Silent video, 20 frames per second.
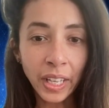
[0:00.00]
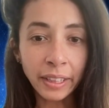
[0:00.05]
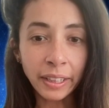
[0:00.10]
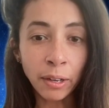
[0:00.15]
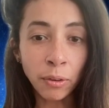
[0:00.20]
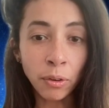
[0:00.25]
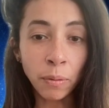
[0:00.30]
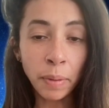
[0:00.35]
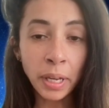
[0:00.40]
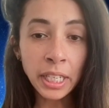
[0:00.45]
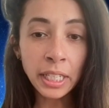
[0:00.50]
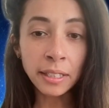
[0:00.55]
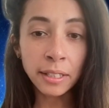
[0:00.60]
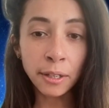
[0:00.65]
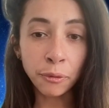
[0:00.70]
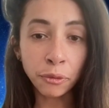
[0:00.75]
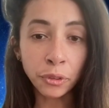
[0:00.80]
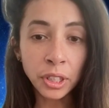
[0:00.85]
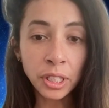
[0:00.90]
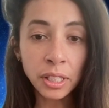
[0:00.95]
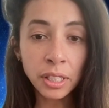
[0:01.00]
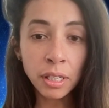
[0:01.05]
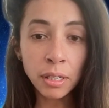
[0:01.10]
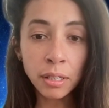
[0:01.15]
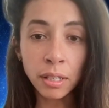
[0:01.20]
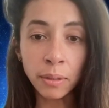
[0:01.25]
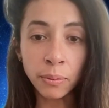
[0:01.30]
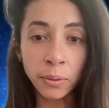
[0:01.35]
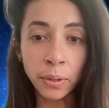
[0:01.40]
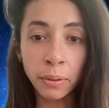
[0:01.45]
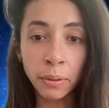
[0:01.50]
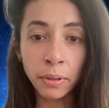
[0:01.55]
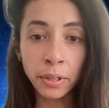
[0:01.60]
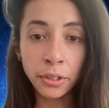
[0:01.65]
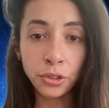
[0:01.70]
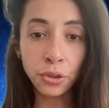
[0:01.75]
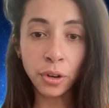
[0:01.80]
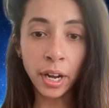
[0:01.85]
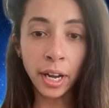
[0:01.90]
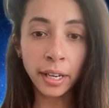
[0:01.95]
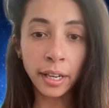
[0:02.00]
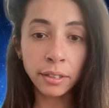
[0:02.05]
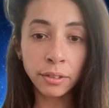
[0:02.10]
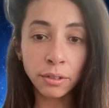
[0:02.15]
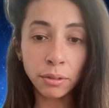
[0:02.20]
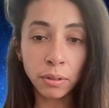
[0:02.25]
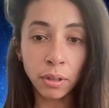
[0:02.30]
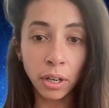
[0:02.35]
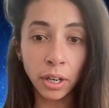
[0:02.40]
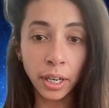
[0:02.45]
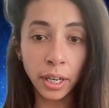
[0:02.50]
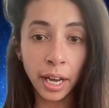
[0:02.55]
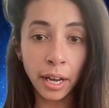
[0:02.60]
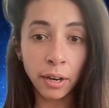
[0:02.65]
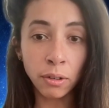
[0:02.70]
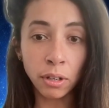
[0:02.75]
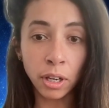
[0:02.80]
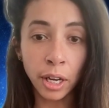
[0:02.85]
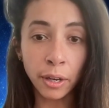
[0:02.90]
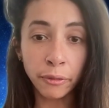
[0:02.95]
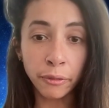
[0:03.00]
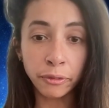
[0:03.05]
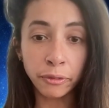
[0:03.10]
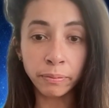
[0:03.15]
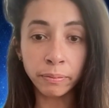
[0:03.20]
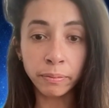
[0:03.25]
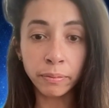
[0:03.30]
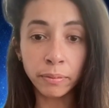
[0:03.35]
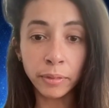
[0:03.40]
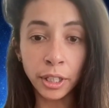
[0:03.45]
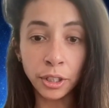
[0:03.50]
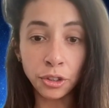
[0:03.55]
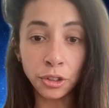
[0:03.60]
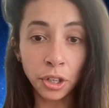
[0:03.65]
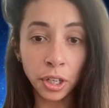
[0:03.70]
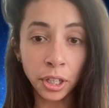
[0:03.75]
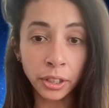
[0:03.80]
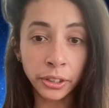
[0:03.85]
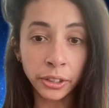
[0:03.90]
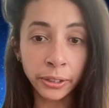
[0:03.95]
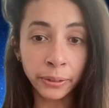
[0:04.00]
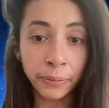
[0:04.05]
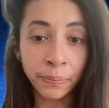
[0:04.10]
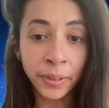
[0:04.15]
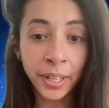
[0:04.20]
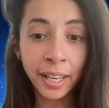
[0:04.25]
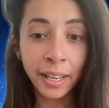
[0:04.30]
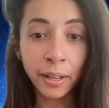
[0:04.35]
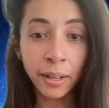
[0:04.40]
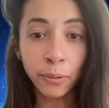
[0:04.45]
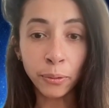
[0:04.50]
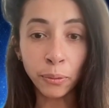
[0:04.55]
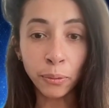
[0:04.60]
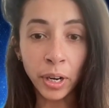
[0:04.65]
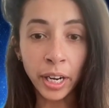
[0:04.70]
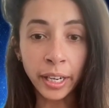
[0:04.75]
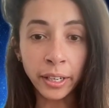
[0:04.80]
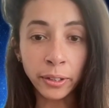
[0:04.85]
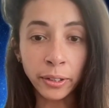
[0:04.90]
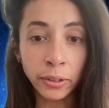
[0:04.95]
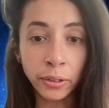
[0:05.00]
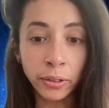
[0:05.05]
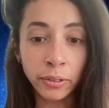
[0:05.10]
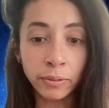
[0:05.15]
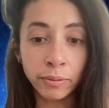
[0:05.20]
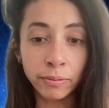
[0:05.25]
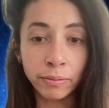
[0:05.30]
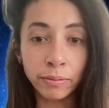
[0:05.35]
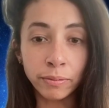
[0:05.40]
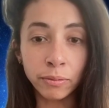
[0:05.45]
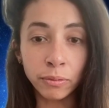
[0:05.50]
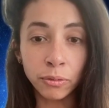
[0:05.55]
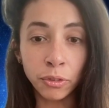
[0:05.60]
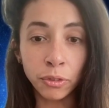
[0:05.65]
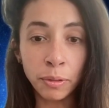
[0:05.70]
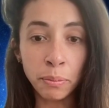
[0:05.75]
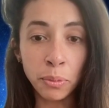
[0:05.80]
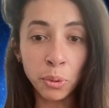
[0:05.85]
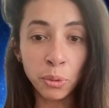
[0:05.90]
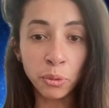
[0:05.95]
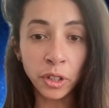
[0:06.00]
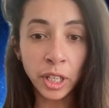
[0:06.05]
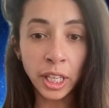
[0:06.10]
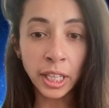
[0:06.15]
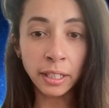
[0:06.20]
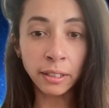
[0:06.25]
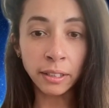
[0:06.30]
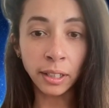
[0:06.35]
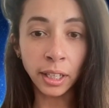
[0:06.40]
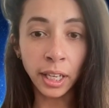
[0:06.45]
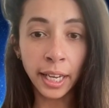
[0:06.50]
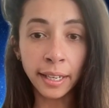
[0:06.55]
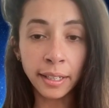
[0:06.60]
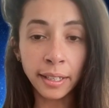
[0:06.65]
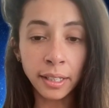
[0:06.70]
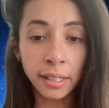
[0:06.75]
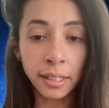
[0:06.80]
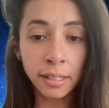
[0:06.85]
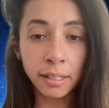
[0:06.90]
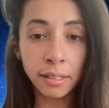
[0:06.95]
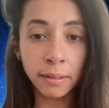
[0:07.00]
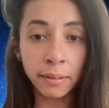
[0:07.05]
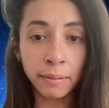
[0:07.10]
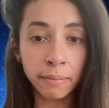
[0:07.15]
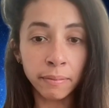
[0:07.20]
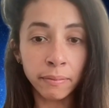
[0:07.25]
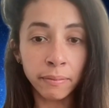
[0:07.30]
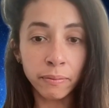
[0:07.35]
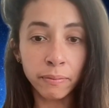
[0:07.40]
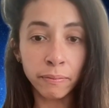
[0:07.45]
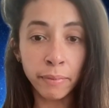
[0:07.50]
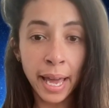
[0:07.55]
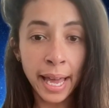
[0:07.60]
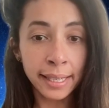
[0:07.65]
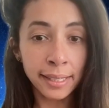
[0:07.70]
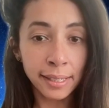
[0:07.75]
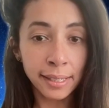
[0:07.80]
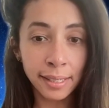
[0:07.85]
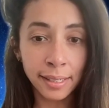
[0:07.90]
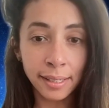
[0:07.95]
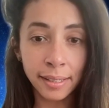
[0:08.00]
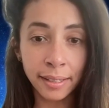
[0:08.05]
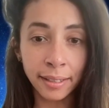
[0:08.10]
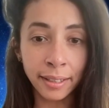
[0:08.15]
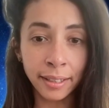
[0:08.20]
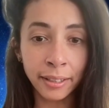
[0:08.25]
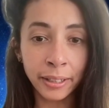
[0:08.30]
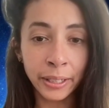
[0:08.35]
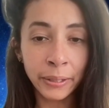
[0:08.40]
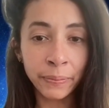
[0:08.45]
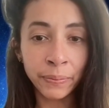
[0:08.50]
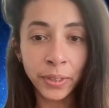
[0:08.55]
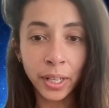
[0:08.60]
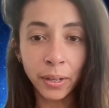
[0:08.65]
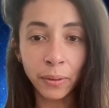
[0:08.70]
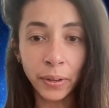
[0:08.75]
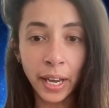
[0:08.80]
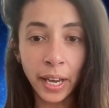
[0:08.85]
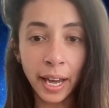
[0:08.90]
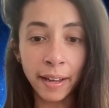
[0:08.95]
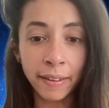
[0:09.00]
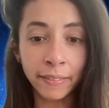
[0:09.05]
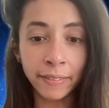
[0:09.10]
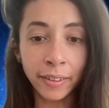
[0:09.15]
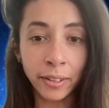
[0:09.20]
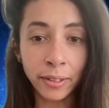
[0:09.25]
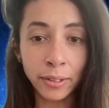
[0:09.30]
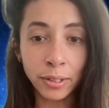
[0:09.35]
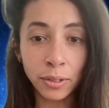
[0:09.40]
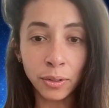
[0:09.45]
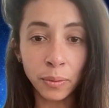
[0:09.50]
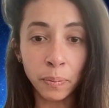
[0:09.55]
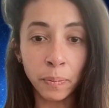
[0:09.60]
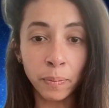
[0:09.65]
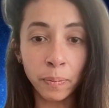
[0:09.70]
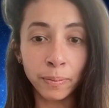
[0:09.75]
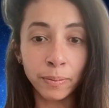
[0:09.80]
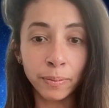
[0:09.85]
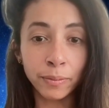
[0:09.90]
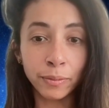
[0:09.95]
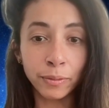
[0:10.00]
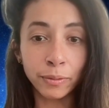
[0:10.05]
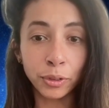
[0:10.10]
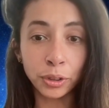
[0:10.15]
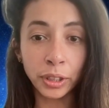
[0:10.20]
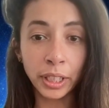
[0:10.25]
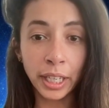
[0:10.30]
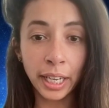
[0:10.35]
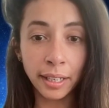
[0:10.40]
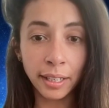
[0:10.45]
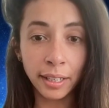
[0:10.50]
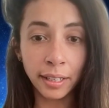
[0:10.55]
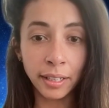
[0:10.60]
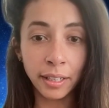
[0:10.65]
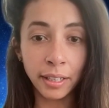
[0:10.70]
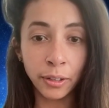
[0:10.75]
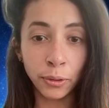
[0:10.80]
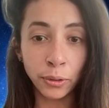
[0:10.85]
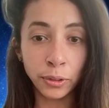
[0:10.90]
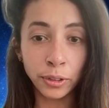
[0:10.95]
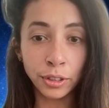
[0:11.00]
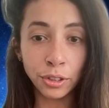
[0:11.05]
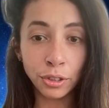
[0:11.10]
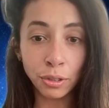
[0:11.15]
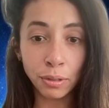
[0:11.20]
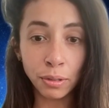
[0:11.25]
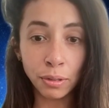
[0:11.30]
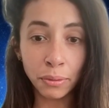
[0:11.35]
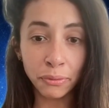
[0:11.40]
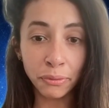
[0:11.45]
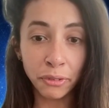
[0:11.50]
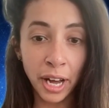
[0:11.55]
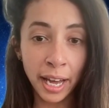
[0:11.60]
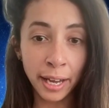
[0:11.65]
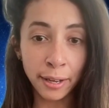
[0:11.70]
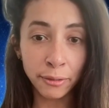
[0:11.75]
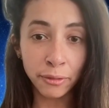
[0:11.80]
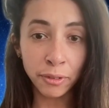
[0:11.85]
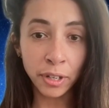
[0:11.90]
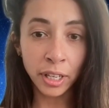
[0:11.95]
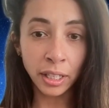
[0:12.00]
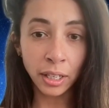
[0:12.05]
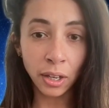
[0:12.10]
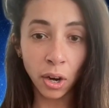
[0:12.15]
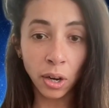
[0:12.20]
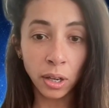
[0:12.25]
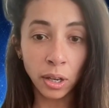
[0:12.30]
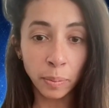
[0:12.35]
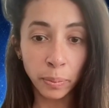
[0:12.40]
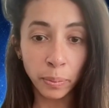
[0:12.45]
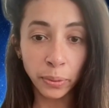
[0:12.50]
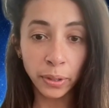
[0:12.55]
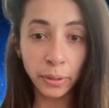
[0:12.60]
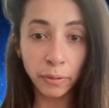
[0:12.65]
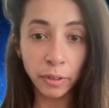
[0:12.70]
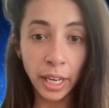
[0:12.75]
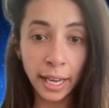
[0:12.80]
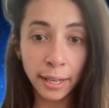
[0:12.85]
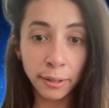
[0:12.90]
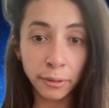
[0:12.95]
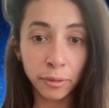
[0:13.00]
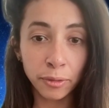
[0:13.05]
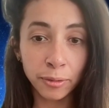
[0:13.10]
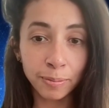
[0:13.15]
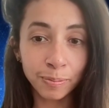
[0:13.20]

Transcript: there were many differences, and we were trying to learn how to love each other while removing the layers, the masks that we have also created in order to survive and cope with life.